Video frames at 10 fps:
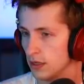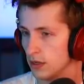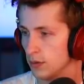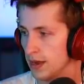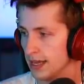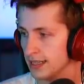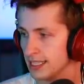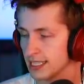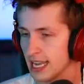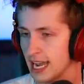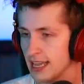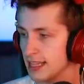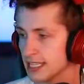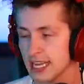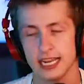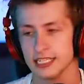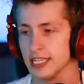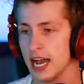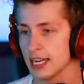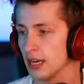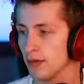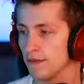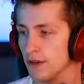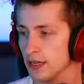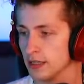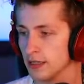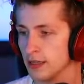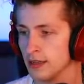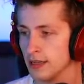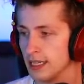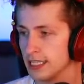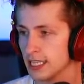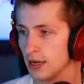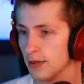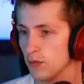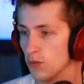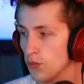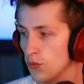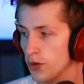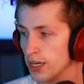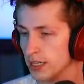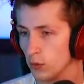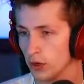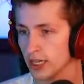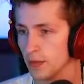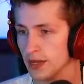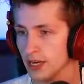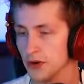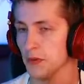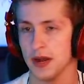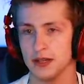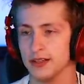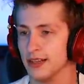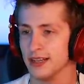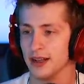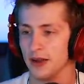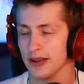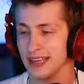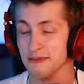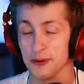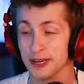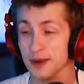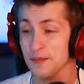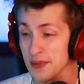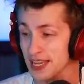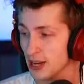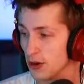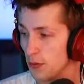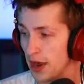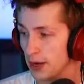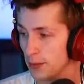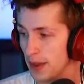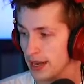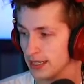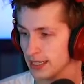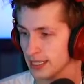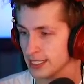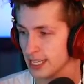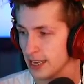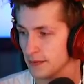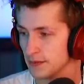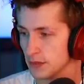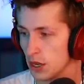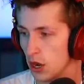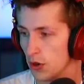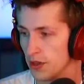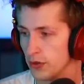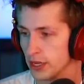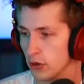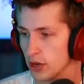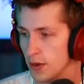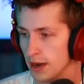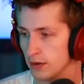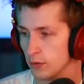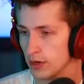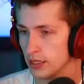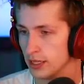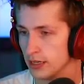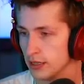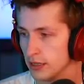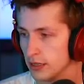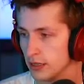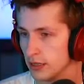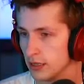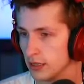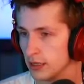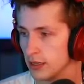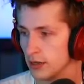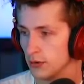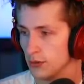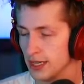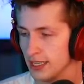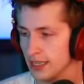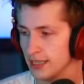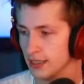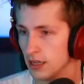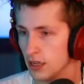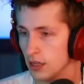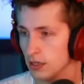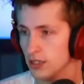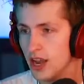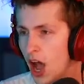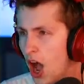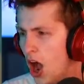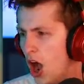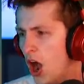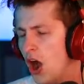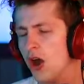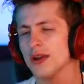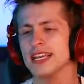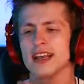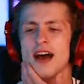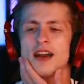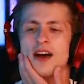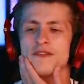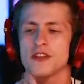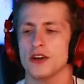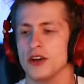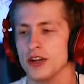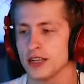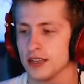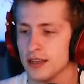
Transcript: Oh, man. This guy, this guy's not going to be fun. He's going to be really, we're going to be here a while. Okay, we're going to be here a while battling this guy. Oh, there we go. Come on. Reeling. Reeling. No! He got off the hook.